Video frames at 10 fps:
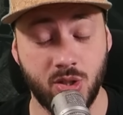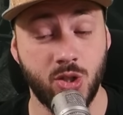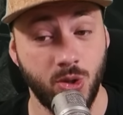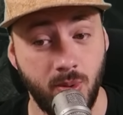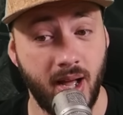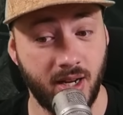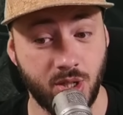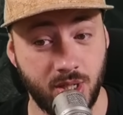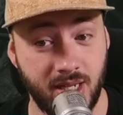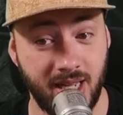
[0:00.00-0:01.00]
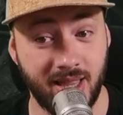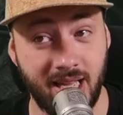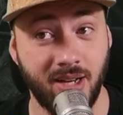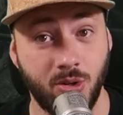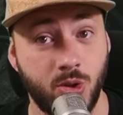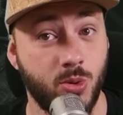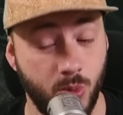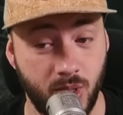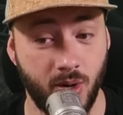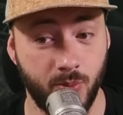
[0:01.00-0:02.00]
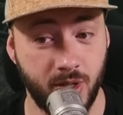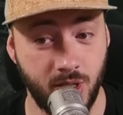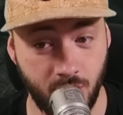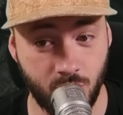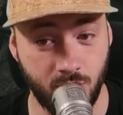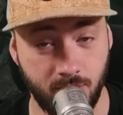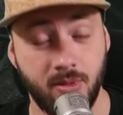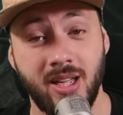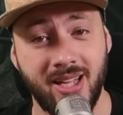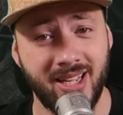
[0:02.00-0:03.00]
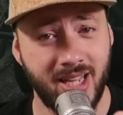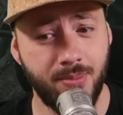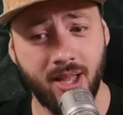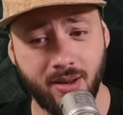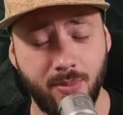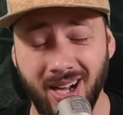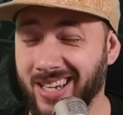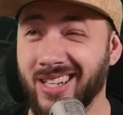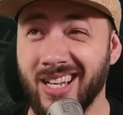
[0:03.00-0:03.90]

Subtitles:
to actually get that cooldown reduction. Keep that in mind.